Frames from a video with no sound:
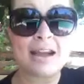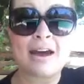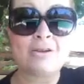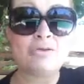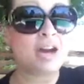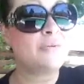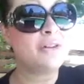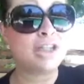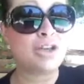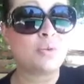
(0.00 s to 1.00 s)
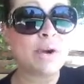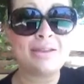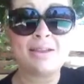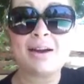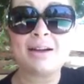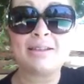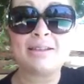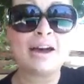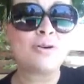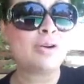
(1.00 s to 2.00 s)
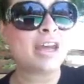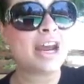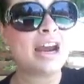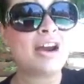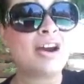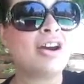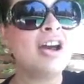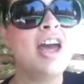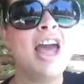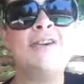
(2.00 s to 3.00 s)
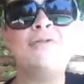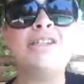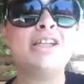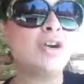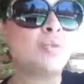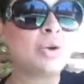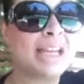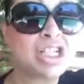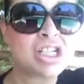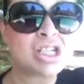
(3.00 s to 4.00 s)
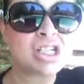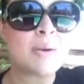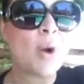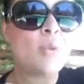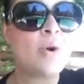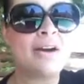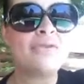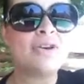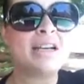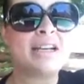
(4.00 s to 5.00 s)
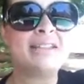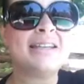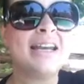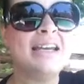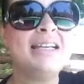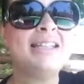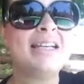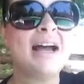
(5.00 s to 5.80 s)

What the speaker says: I don't care if it's in your weight loss. I don't care if it's in your relationship. Whatever it is, it needs.